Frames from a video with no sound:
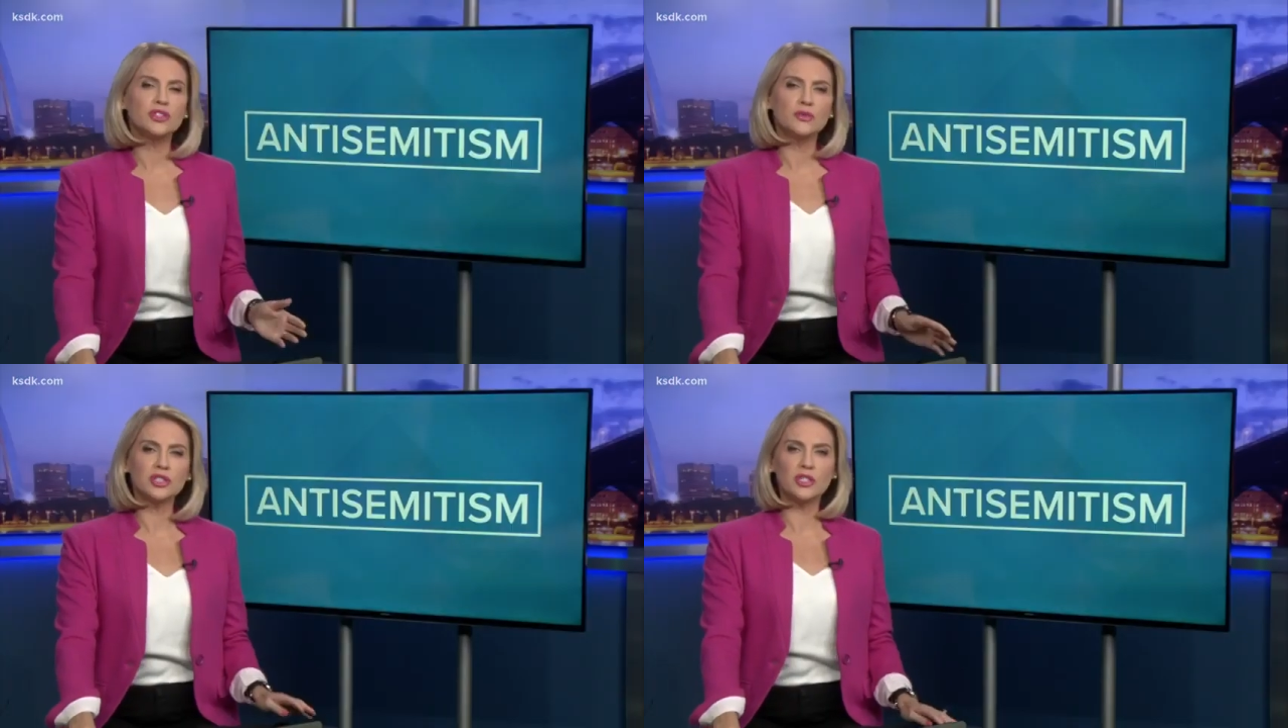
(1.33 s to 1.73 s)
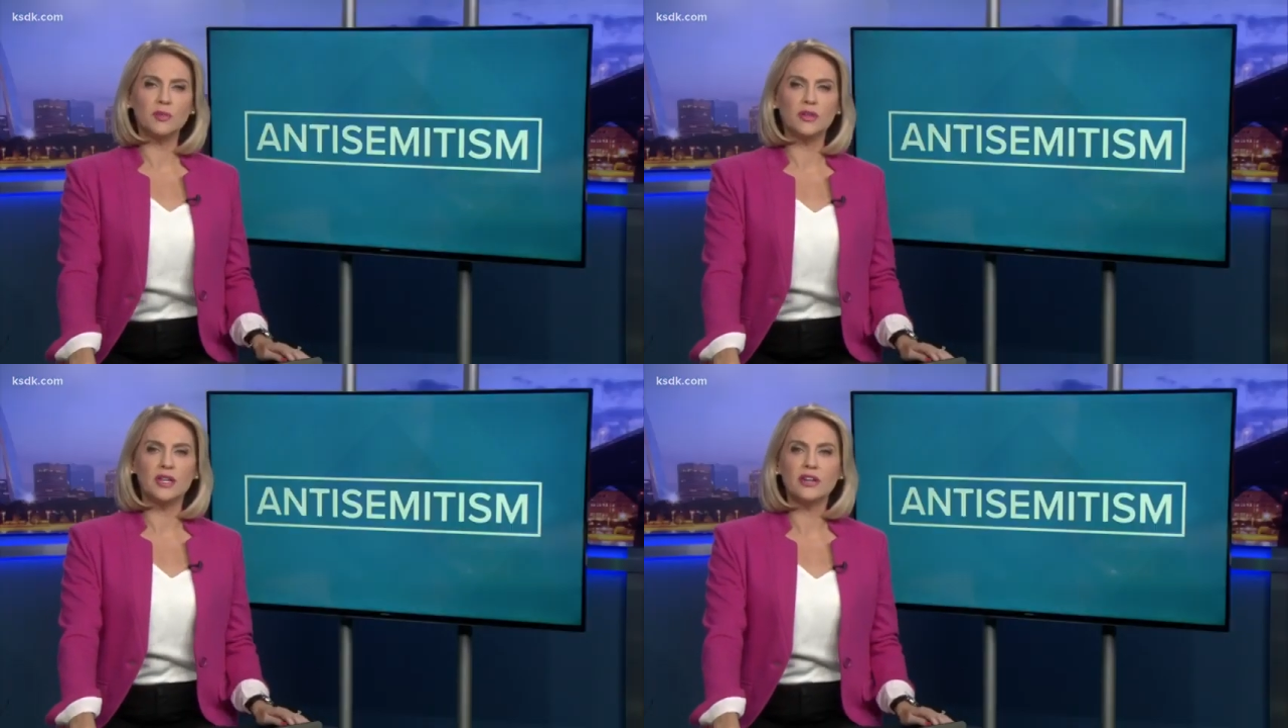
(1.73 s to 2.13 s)
Jewish
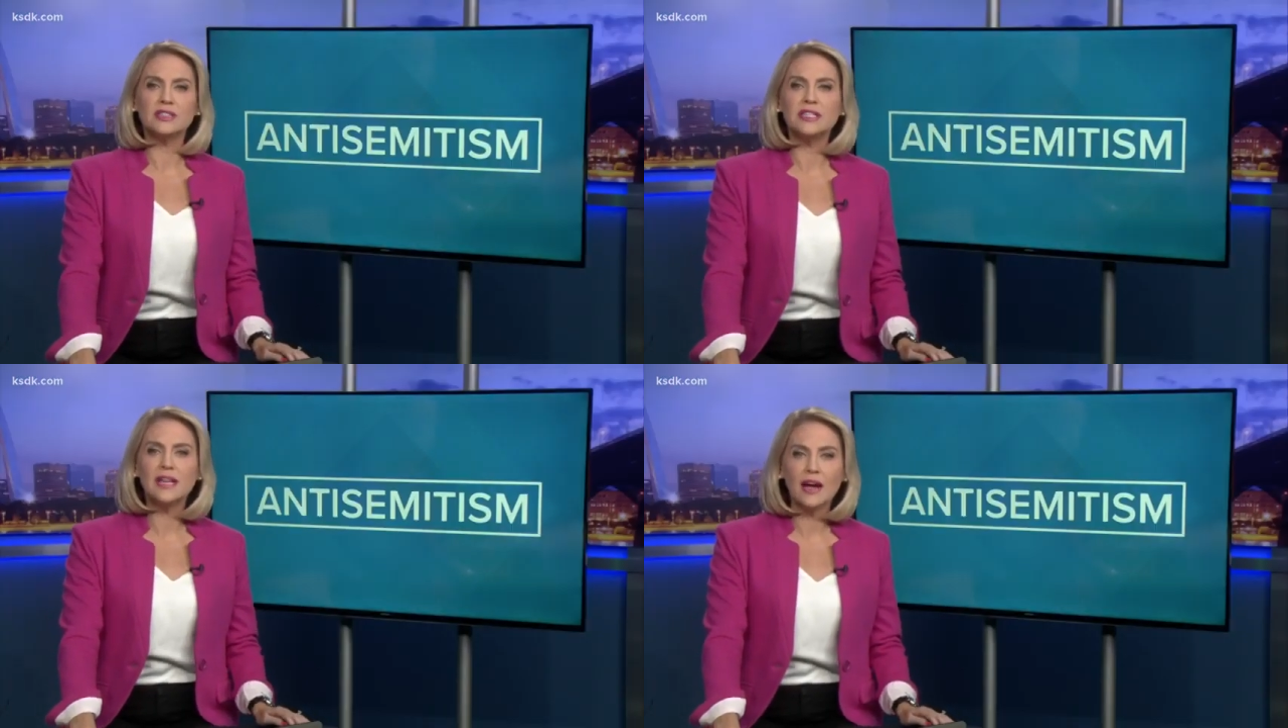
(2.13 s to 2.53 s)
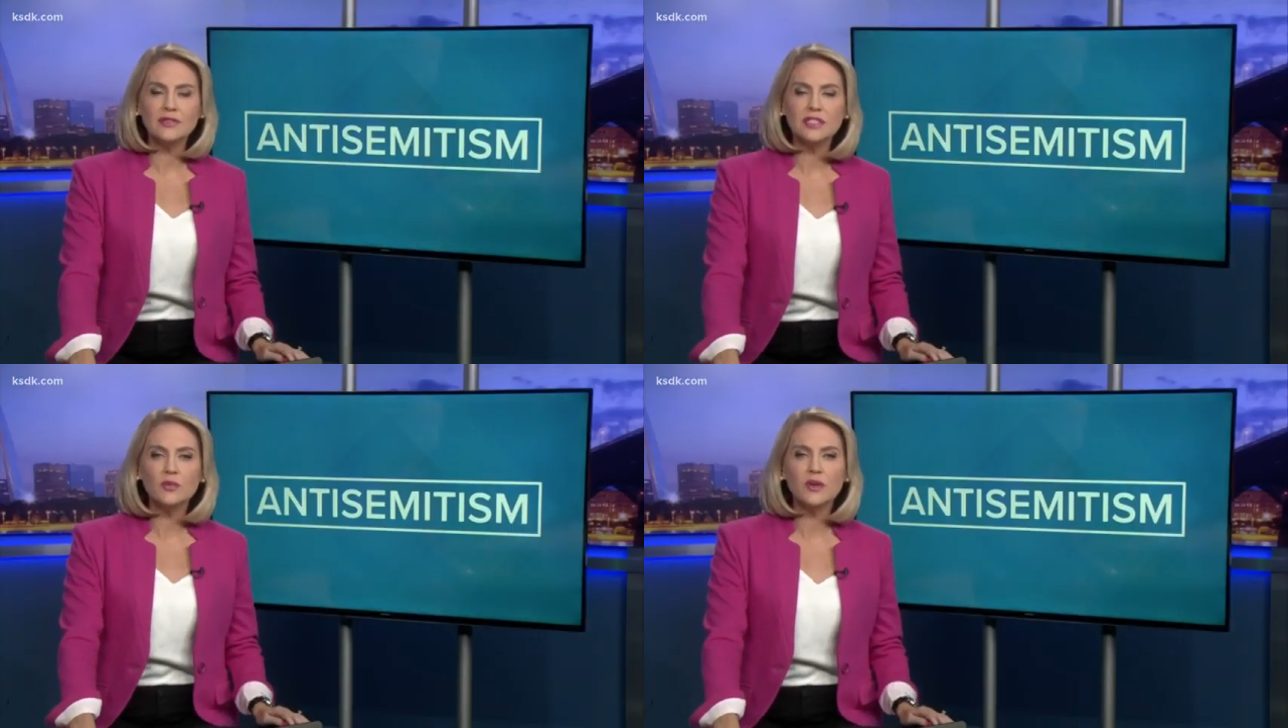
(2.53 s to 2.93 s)
community are
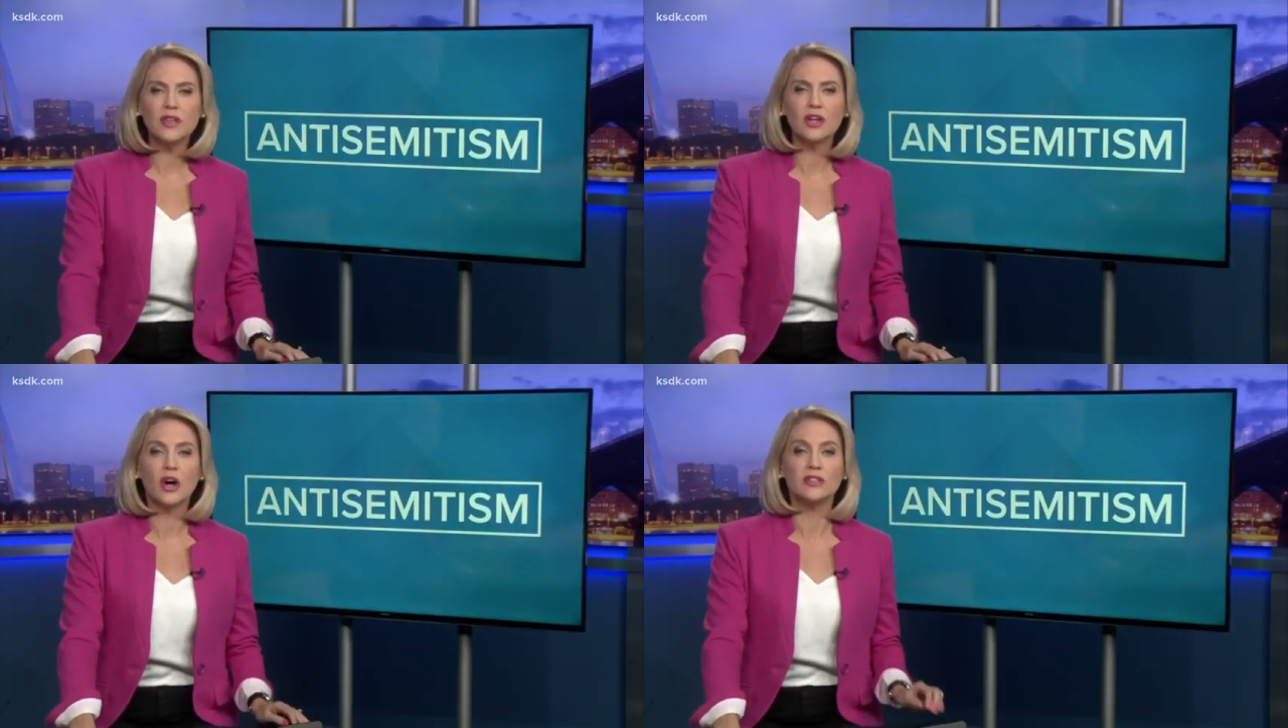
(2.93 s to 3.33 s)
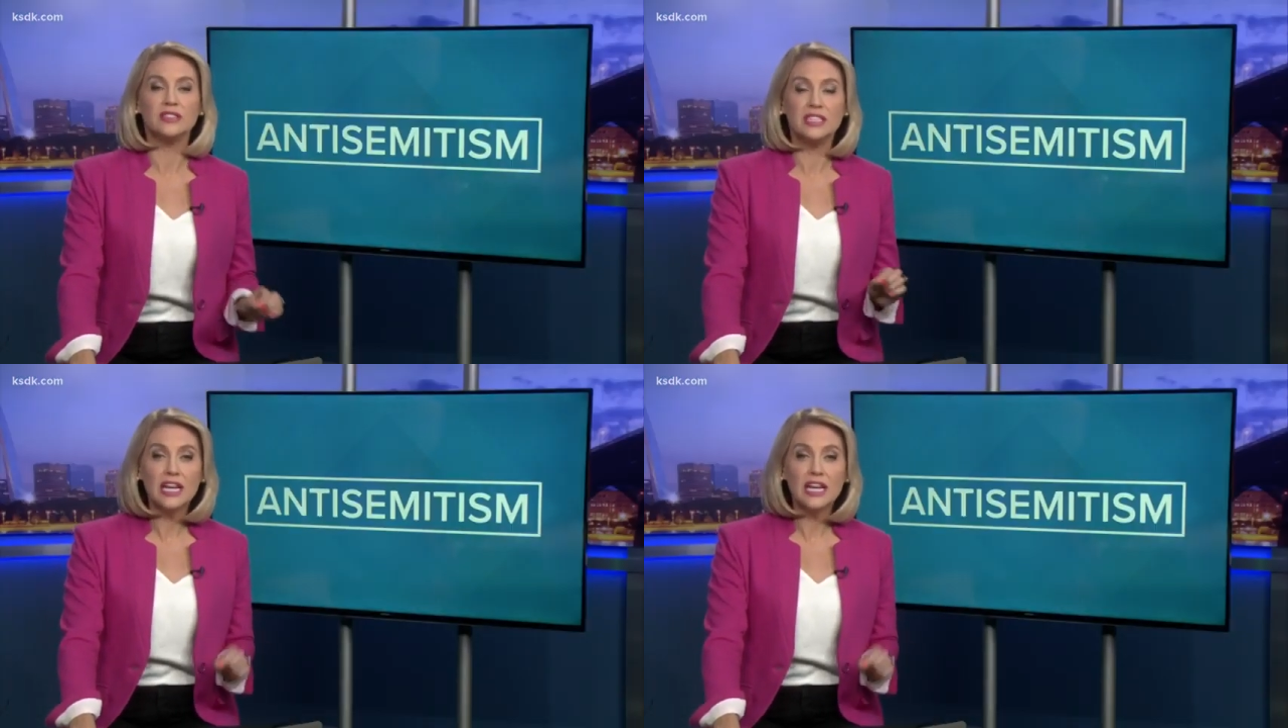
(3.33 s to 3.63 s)
denouncing what they call